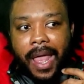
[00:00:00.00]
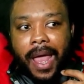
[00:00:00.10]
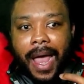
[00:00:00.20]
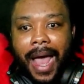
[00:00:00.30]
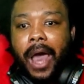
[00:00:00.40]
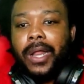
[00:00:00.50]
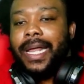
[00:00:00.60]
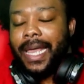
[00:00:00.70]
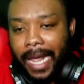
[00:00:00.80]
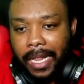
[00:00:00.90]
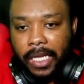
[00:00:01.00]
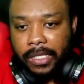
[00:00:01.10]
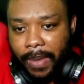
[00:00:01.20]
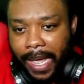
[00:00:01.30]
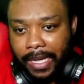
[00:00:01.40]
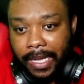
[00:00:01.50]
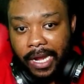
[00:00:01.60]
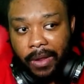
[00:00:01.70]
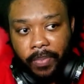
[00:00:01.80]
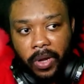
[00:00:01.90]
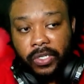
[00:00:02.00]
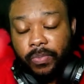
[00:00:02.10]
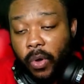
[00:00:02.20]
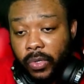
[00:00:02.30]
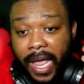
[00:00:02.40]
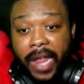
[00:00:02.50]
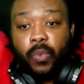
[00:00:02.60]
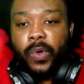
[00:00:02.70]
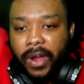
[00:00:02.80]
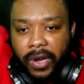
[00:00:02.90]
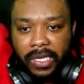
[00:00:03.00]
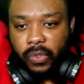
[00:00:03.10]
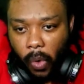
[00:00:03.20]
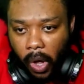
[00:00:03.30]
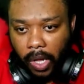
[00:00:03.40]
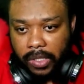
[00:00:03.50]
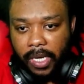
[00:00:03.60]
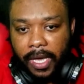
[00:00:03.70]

how the hell does Michael end up on this boat and where is Walt?